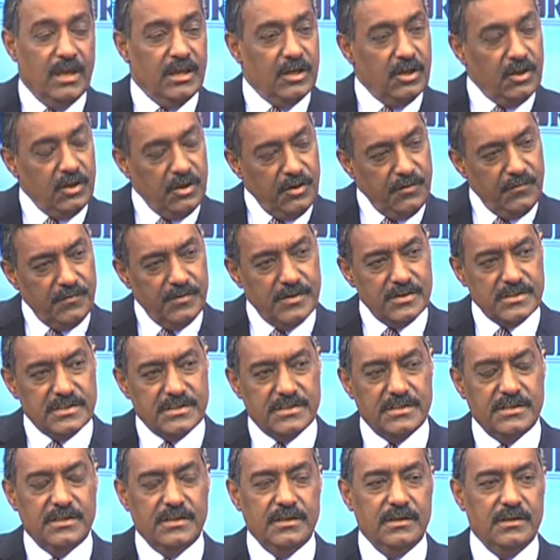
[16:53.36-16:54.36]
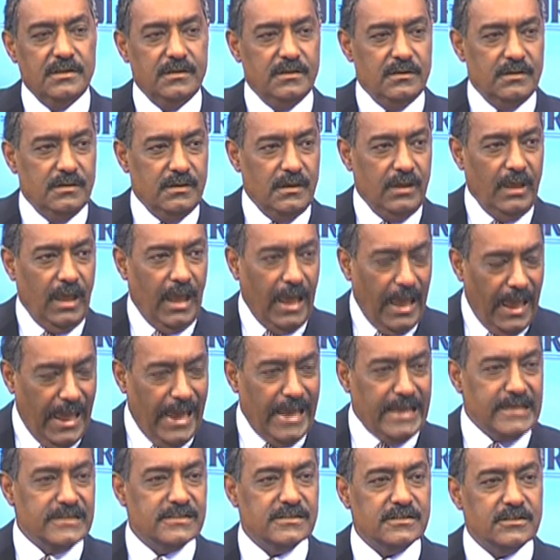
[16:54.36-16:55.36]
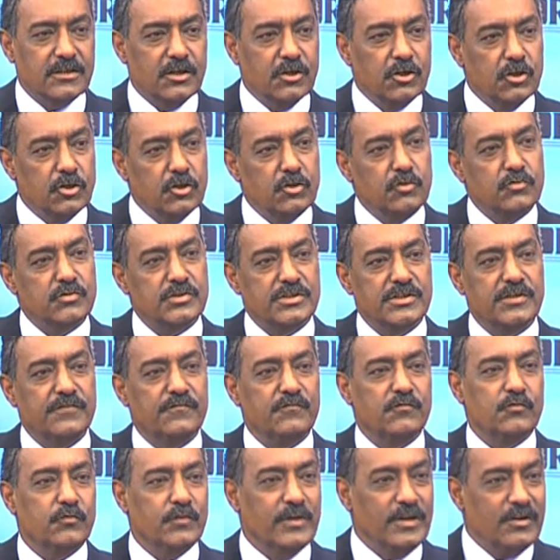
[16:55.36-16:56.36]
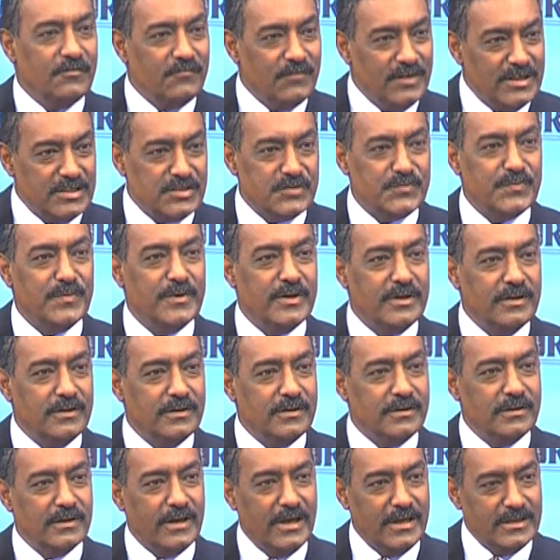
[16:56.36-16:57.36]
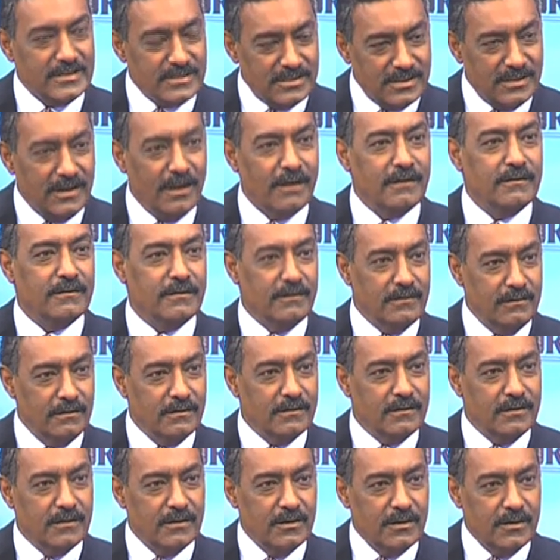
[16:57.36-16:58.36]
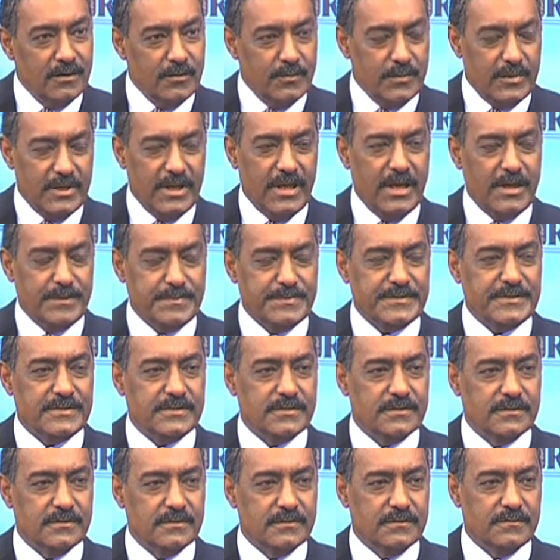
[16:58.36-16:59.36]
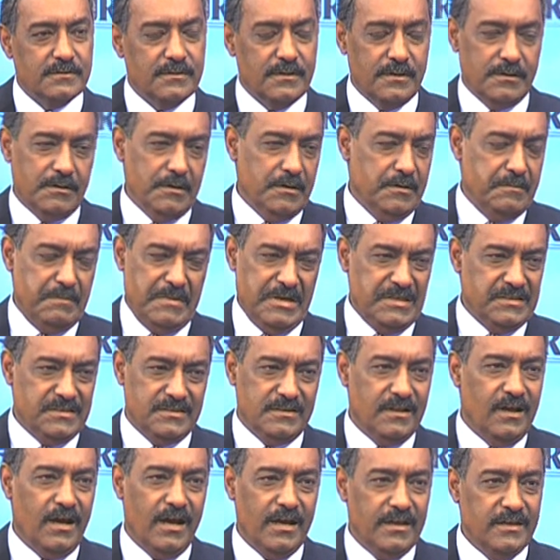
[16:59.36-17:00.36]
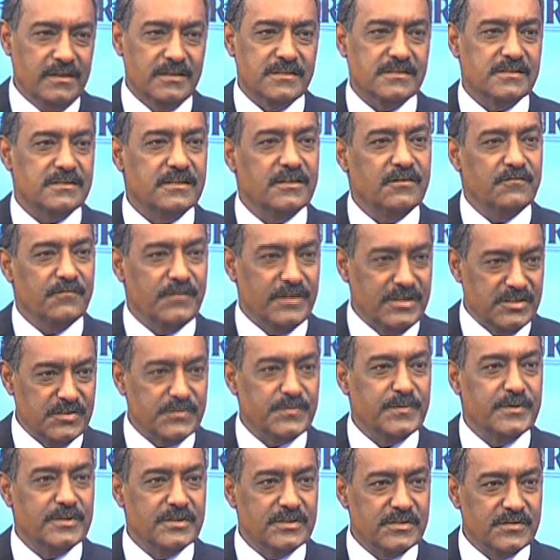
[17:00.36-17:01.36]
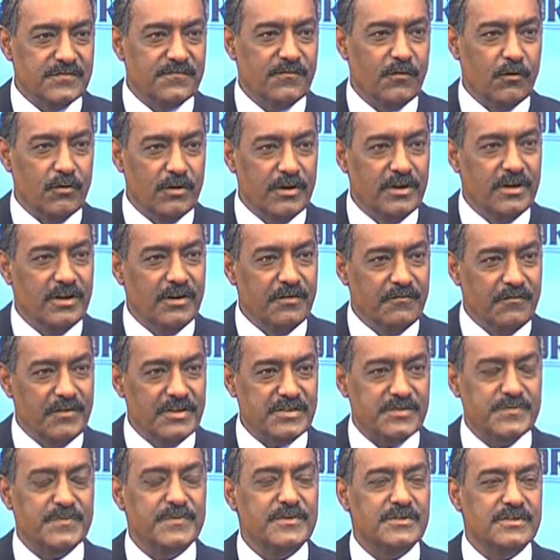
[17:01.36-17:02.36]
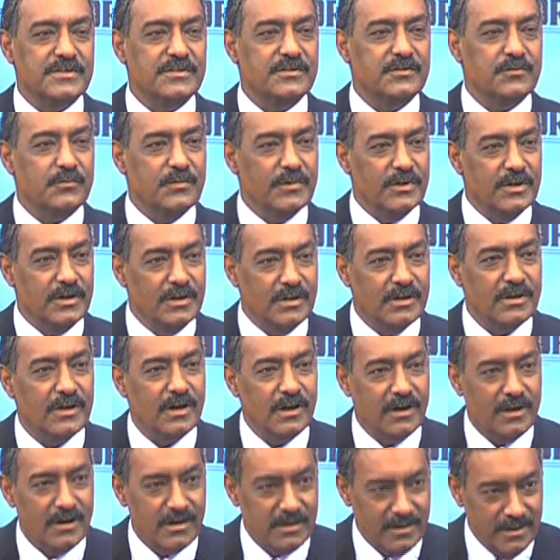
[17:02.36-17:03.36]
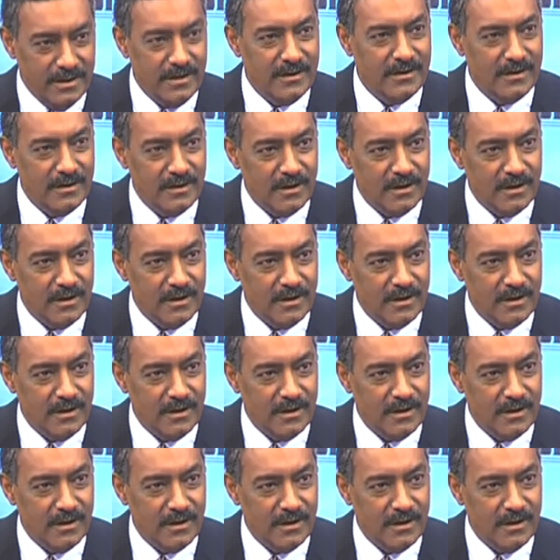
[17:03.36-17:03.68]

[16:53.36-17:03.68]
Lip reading: Now, even a city as conducive to investment as London, perhaps amongst the highest investments, foreign investments in the world are in